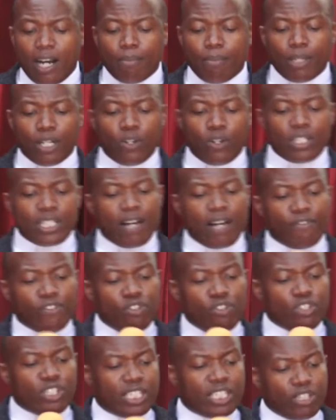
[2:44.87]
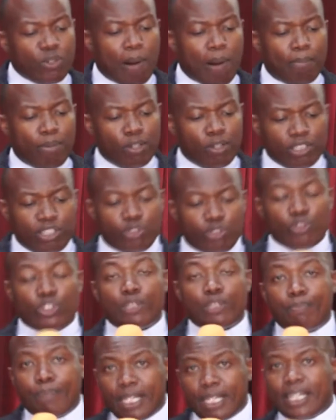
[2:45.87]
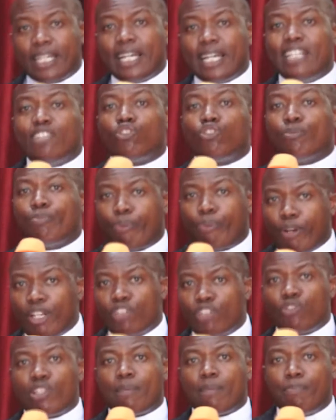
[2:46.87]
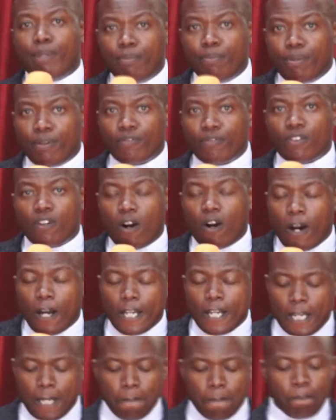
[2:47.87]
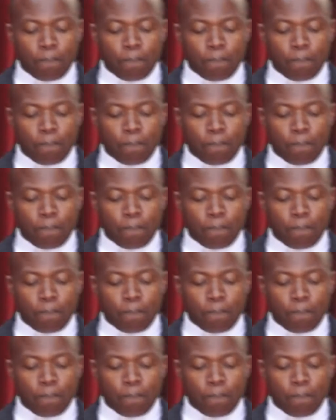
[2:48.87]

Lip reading: because I've used your boat to speak and to preach the people of God,